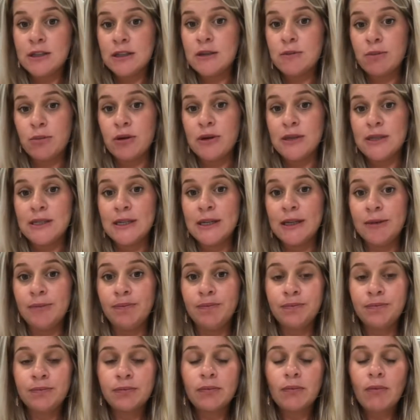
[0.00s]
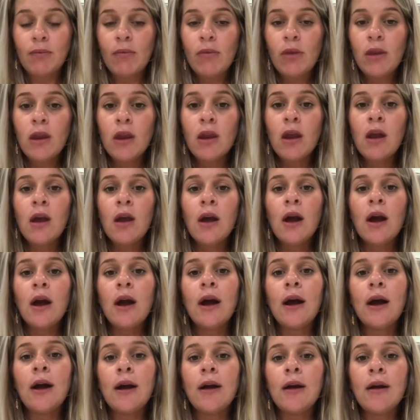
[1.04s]
is printed.
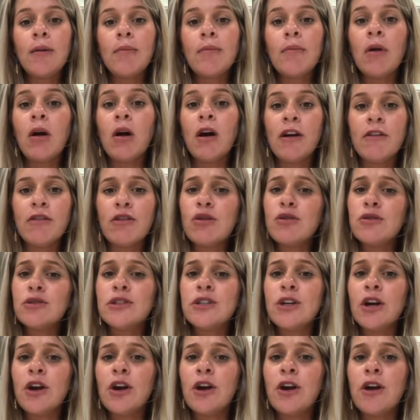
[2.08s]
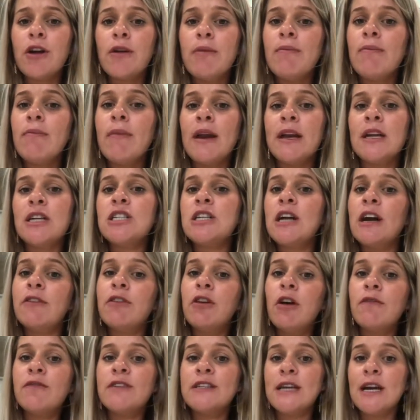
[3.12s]
I've also managed to have
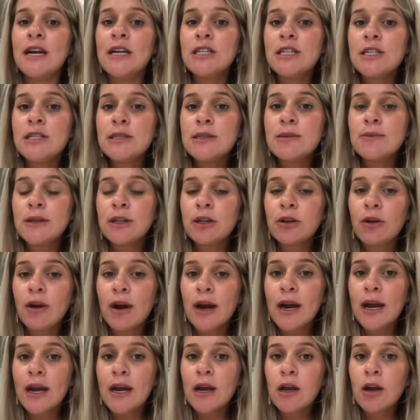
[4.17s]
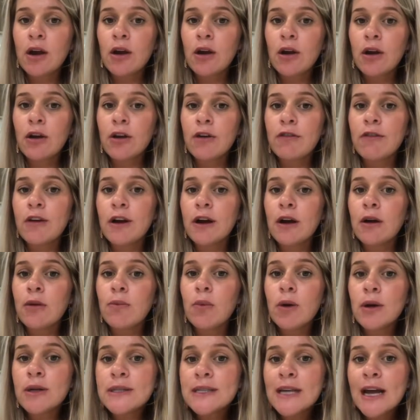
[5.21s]
conversations with Craig over
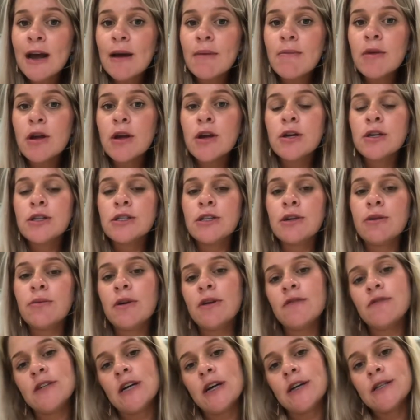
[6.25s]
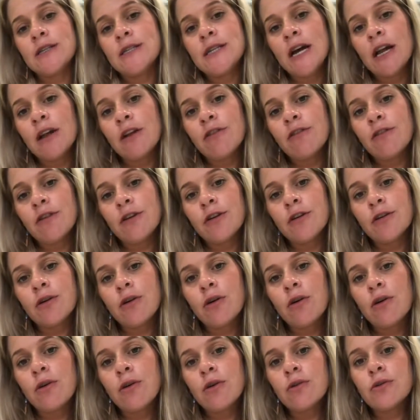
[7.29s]
WhatsApp. So we've done telephone
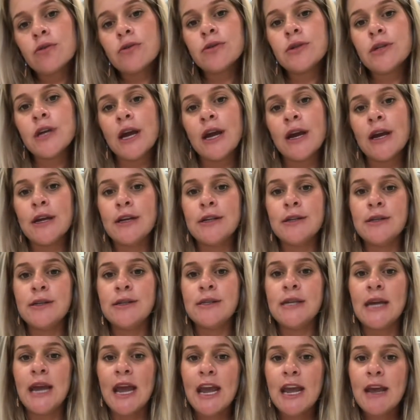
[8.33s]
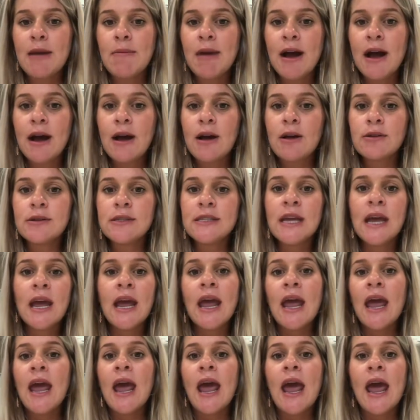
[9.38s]
calls and emails
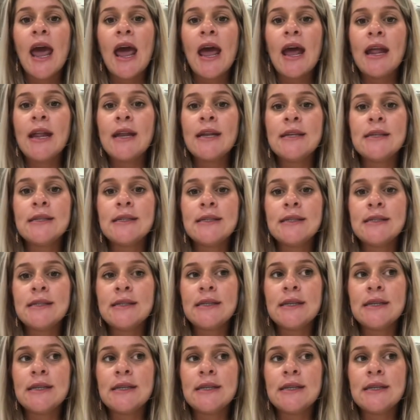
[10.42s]
and